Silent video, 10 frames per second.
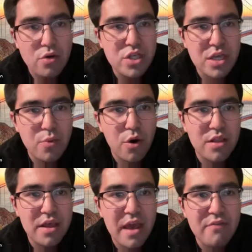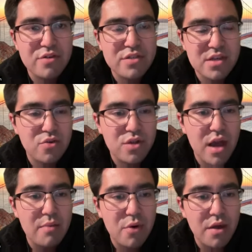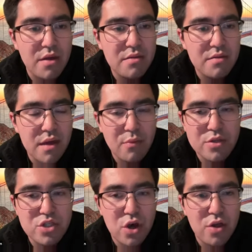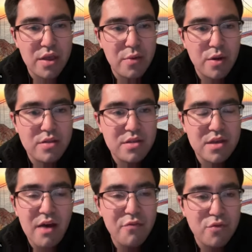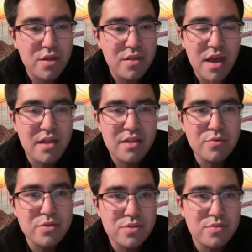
Also, he won like every single tiebreak, and we saw like when Tiafoe did that, he was.